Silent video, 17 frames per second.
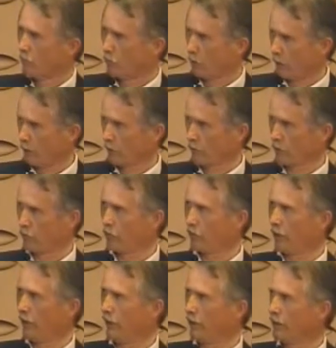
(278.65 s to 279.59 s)
boiler
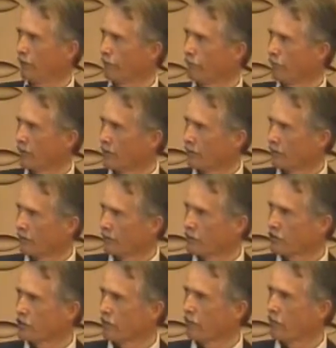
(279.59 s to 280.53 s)
plant
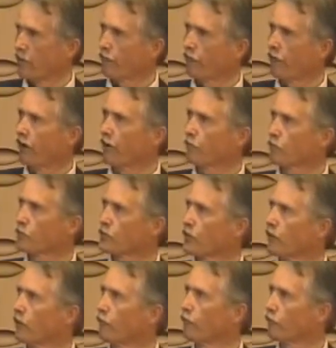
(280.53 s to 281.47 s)
that's
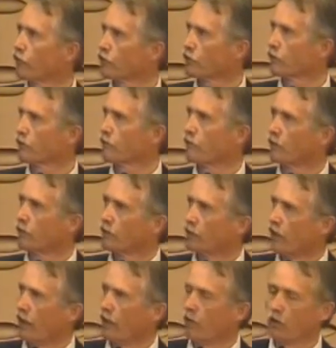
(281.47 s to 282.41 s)
75% efficient,
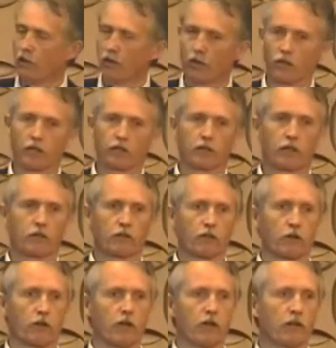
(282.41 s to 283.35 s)
and we look at the
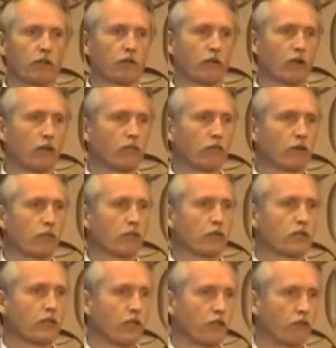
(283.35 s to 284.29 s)

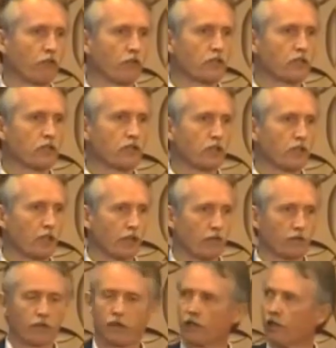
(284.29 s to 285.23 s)
33% efficiency
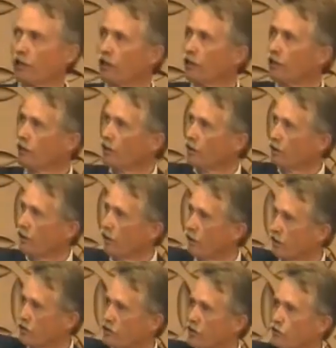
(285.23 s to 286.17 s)
of
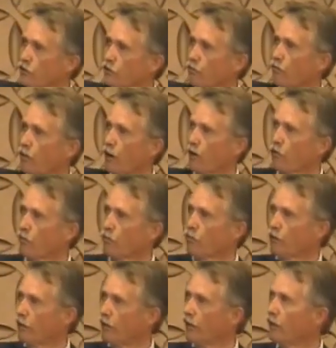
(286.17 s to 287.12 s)
a central power
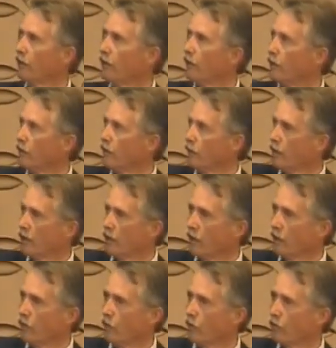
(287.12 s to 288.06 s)
plant,
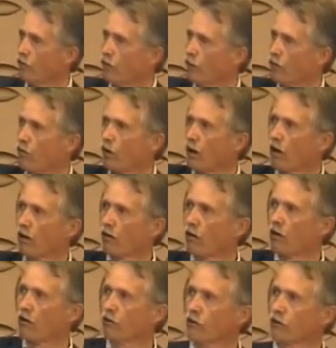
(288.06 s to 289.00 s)
it would require
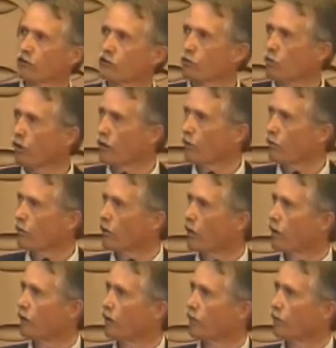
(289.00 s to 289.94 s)

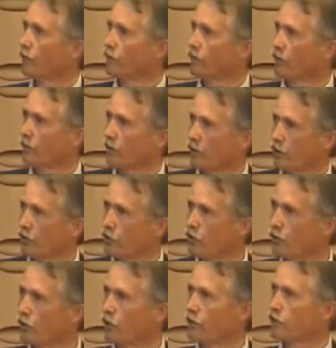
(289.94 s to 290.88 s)
121
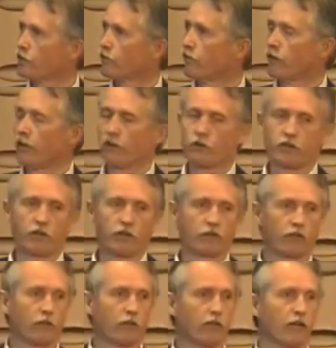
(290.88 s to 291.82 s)
units of energy
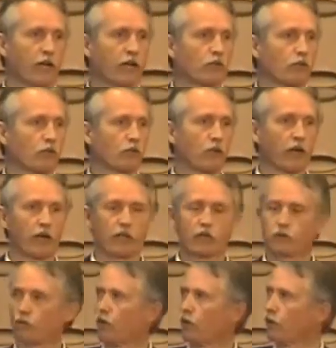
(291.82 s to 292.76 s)
from a natural
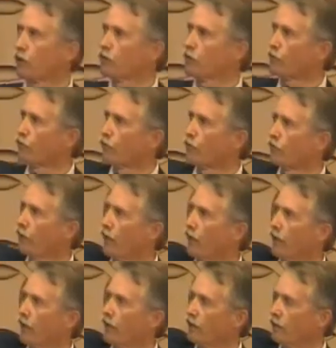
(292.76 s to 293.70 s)
gas well to
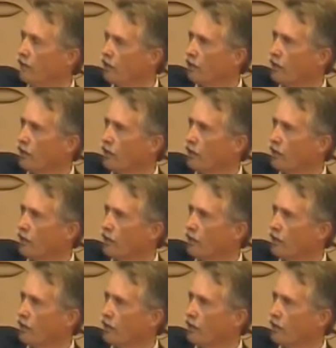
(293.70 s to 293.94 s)
provide